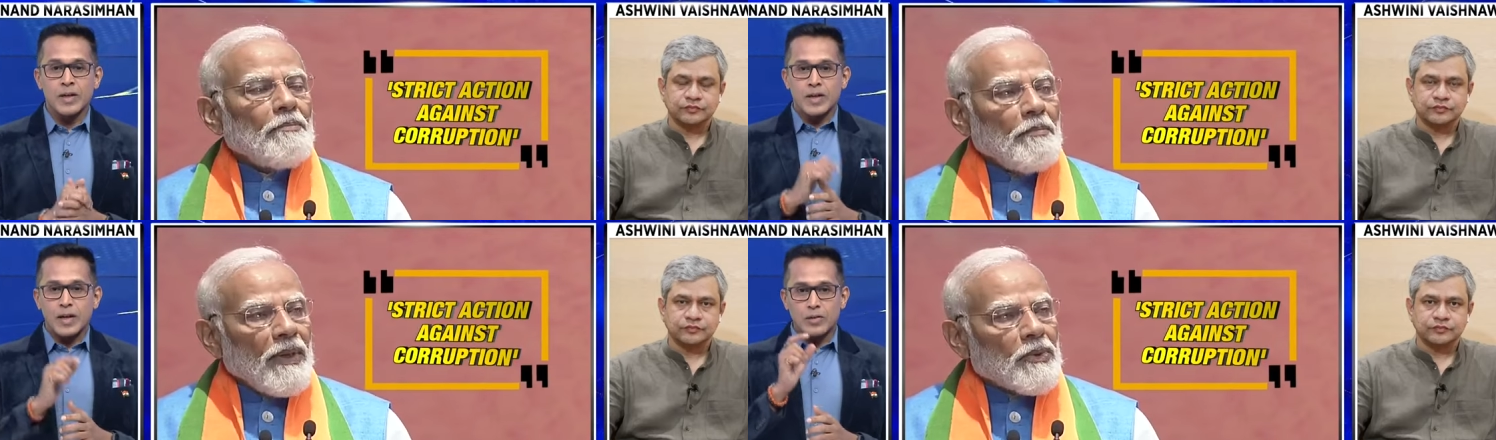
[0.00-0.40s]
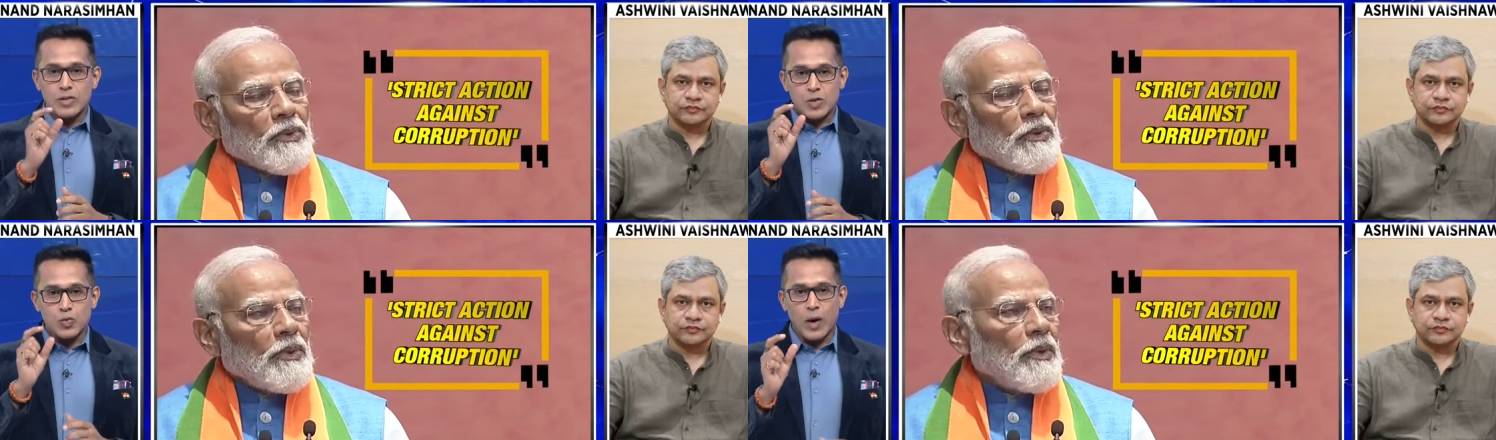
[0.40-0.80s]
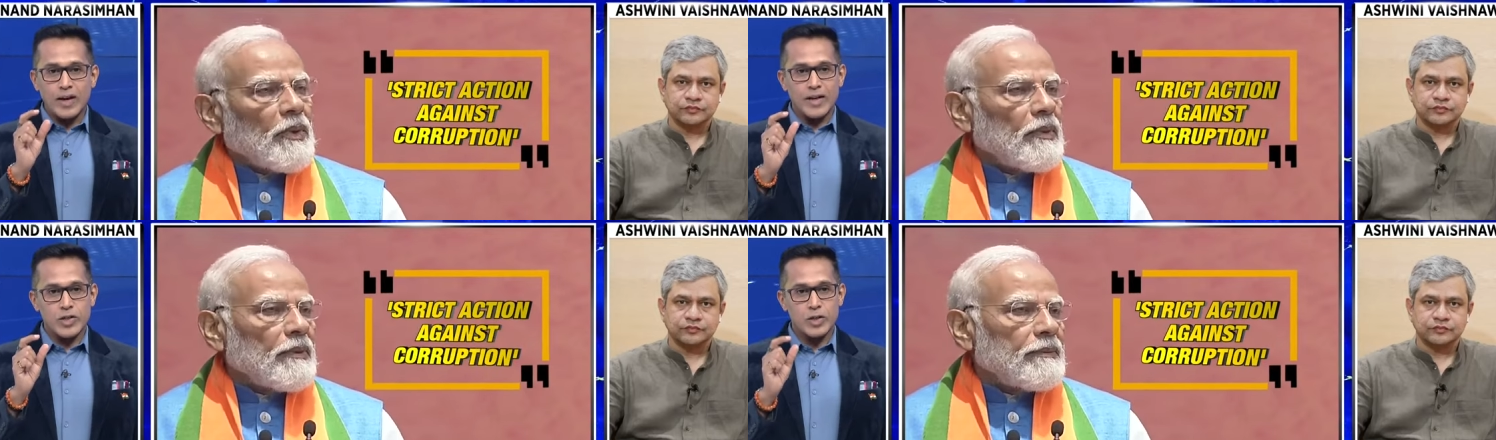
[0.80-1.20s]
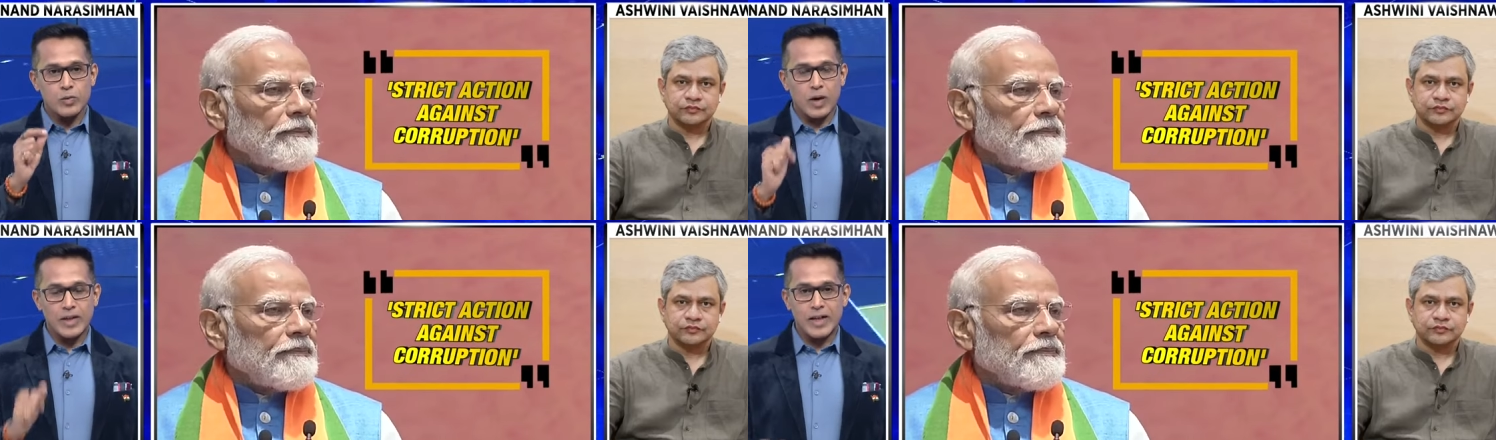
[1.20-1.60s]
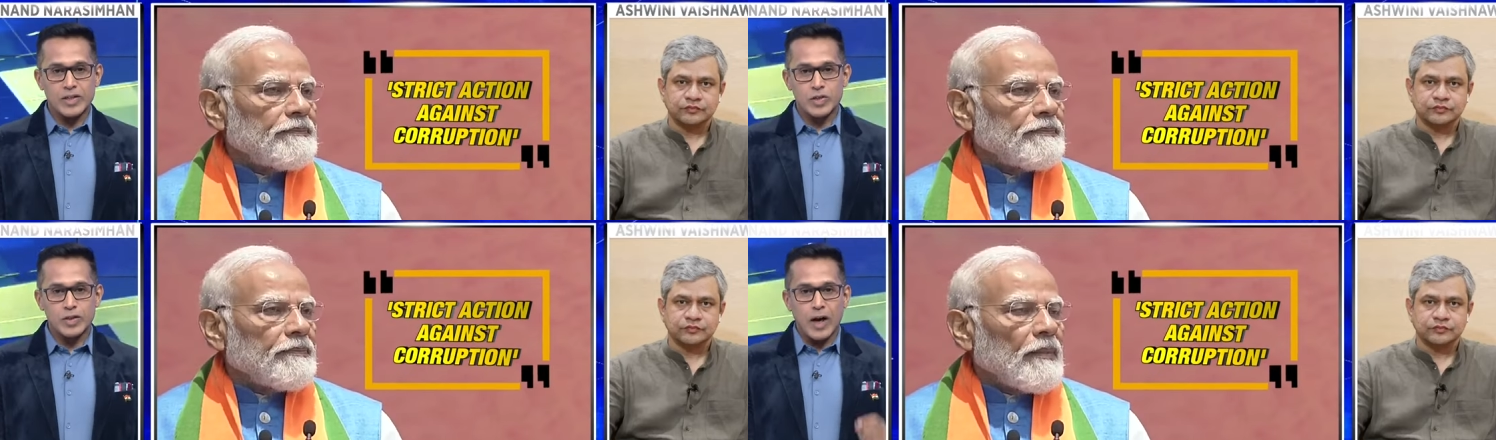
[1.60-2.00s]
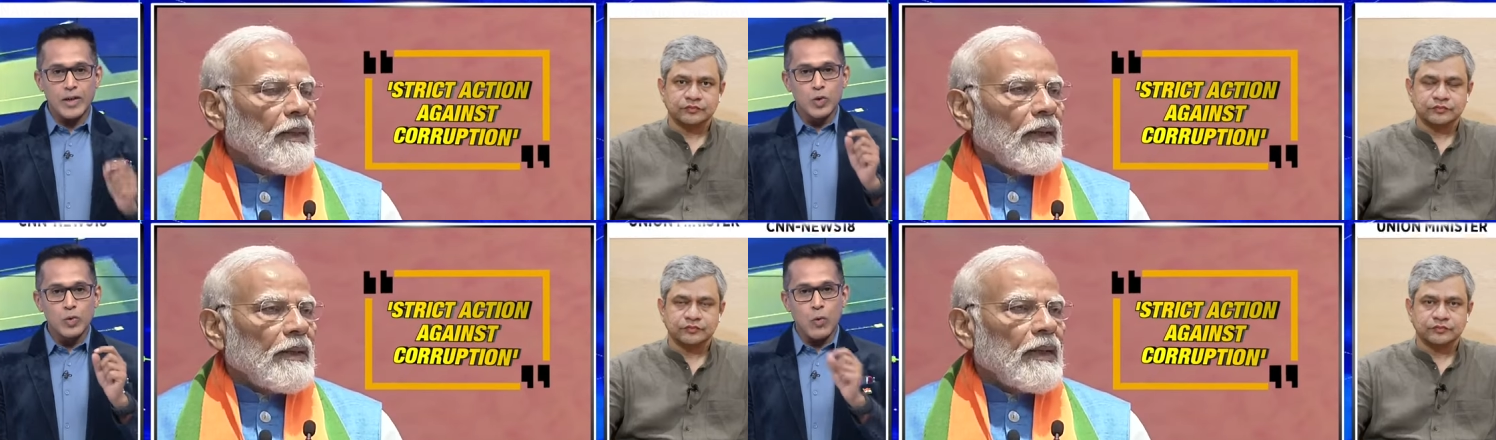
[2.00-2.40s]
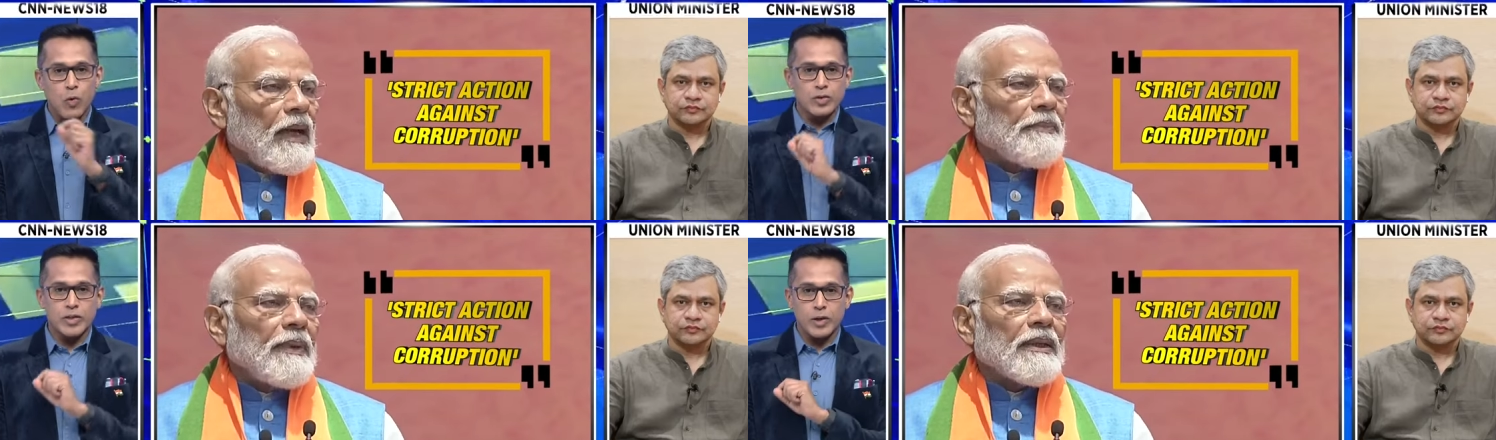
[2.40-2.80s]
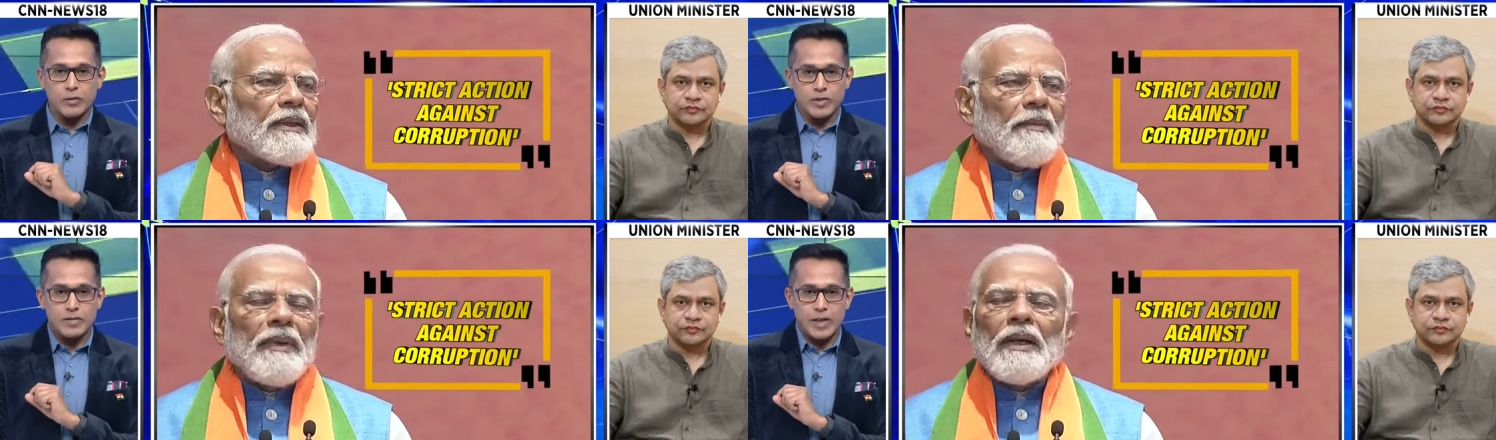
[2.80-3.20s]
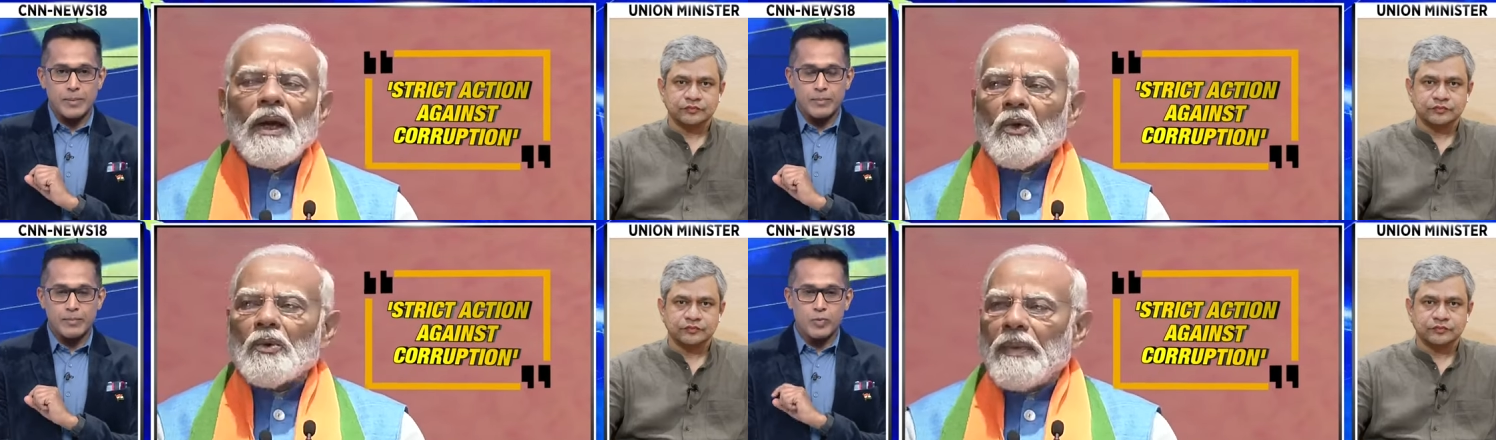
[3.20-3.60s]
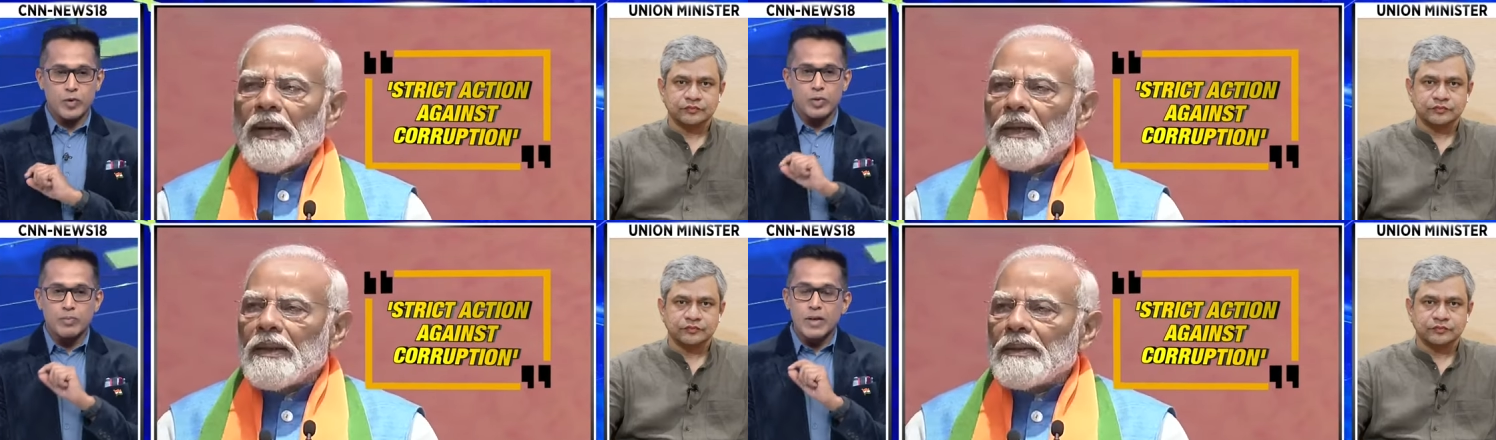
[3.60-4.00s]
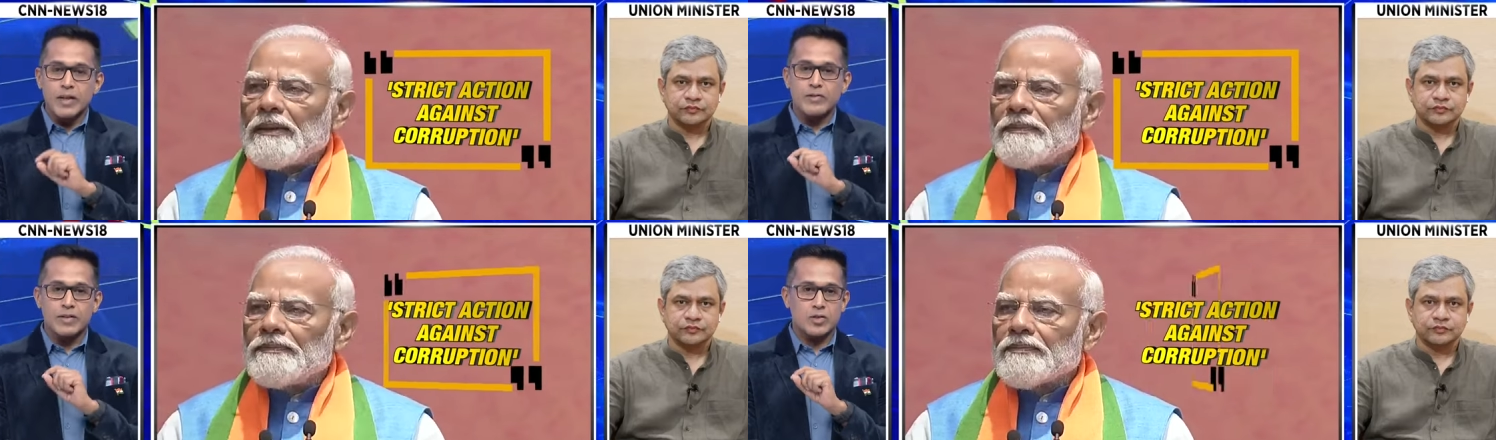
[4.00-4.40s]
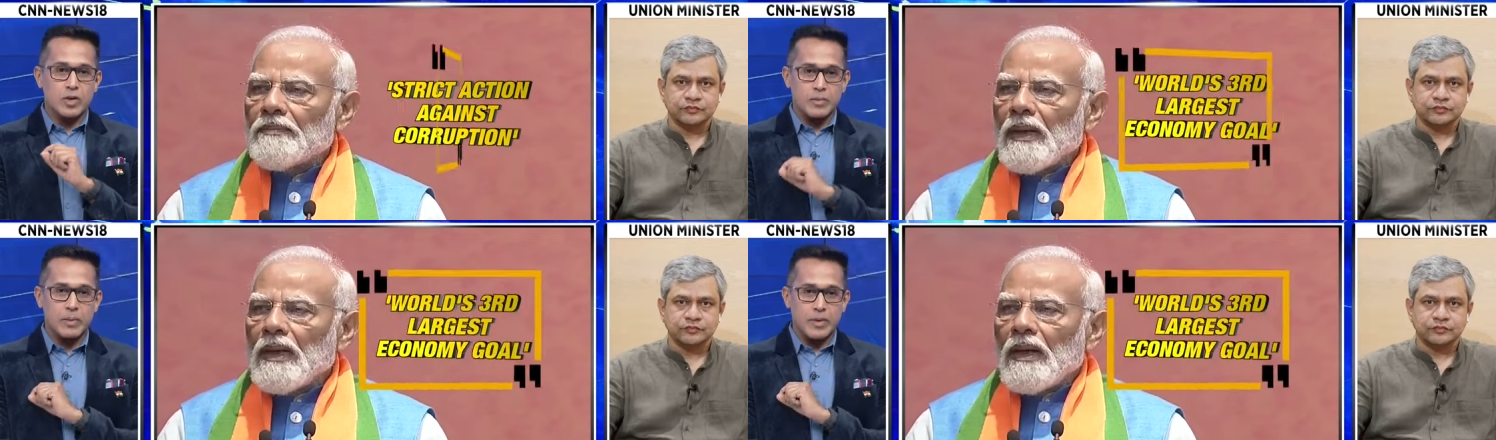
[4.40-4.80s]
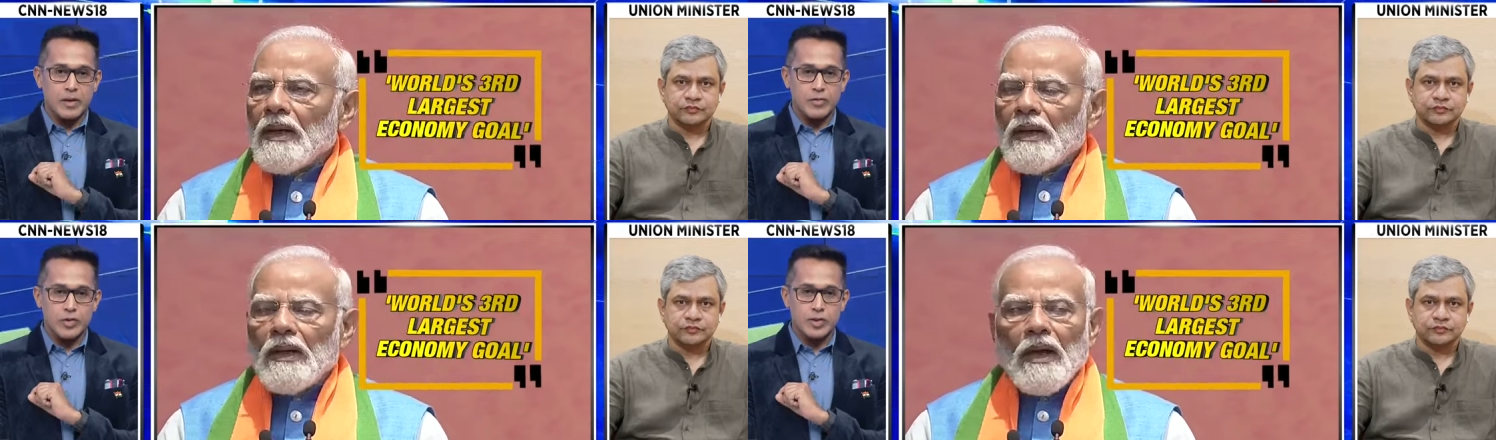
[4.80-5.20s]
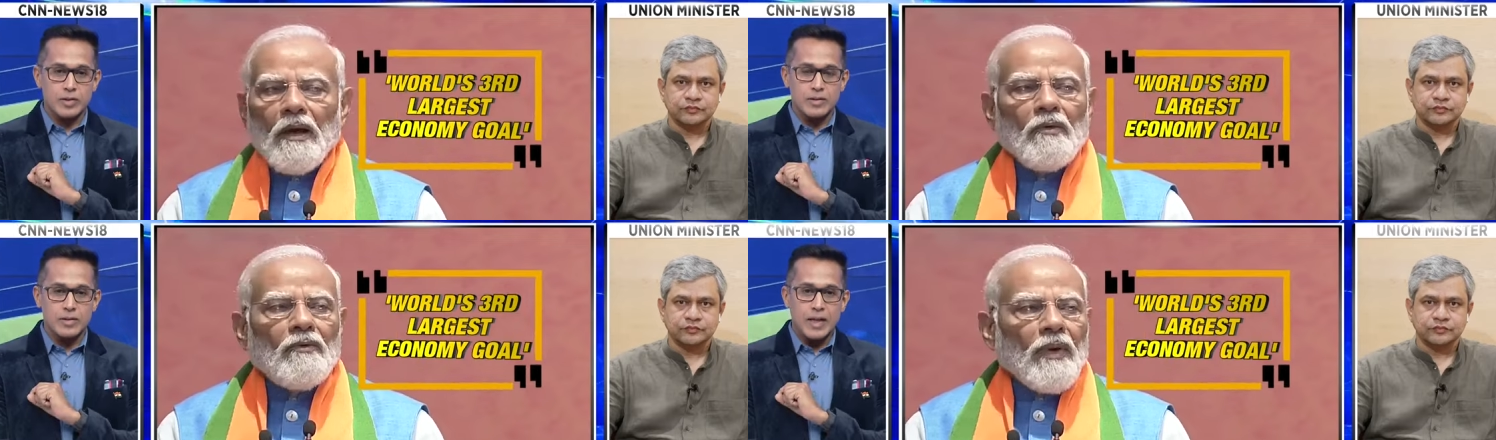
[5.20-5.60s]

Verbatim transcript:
Speaker 1: Now, this one nation, one election, are you a votary of the same? Would you believe it's going to be beneficial?